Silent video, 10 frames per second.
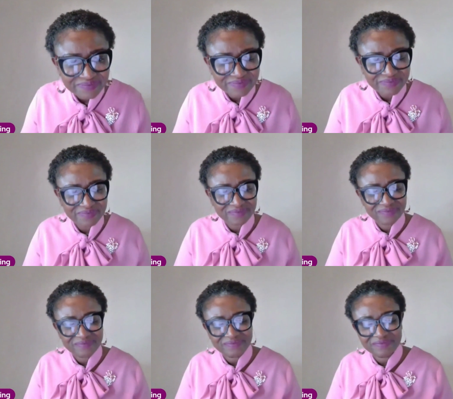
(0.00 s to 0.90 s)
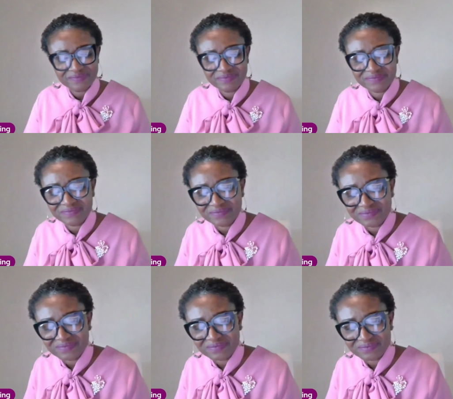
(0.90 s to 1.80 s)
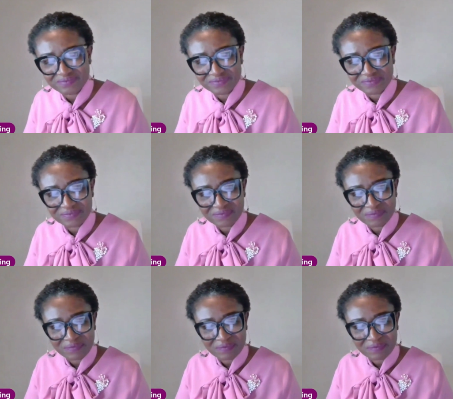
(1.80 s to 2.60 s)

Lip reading: Nobody speaks.